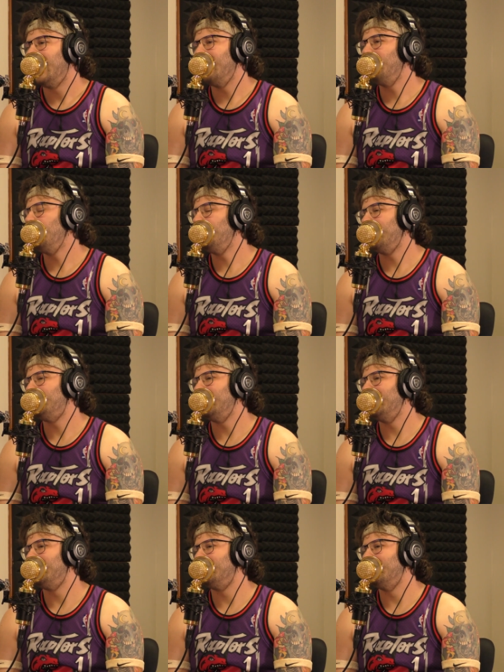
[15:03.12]
I don't know about bad.
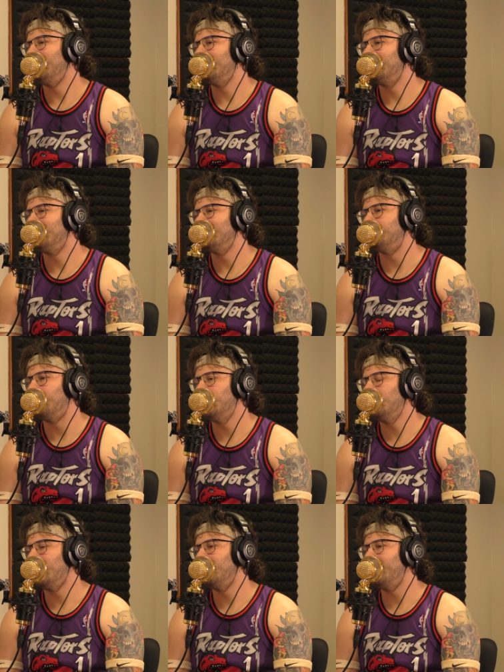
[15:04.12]
Chase though, because
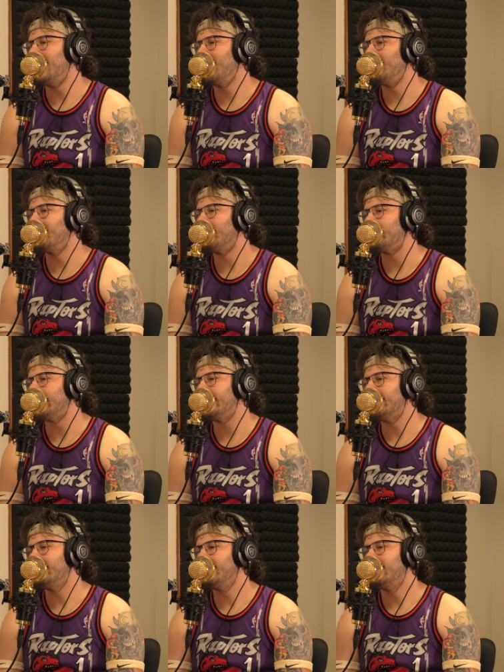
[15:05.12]
Burrow might be out a little bit.
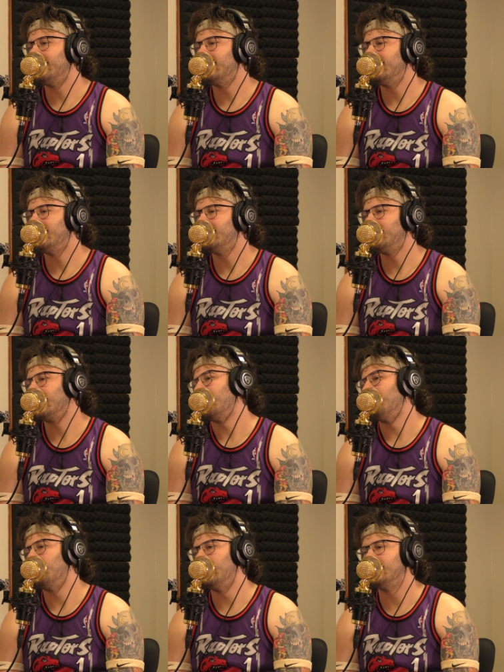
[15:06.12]
but it's Dynasty. Only a
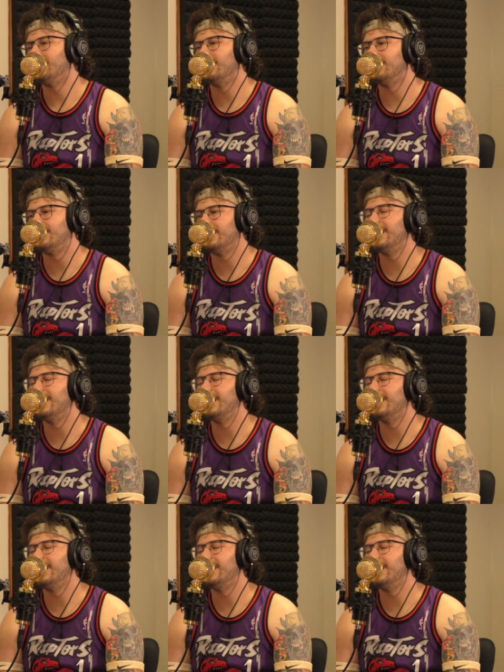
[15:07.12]
couple weeks though, so yeah,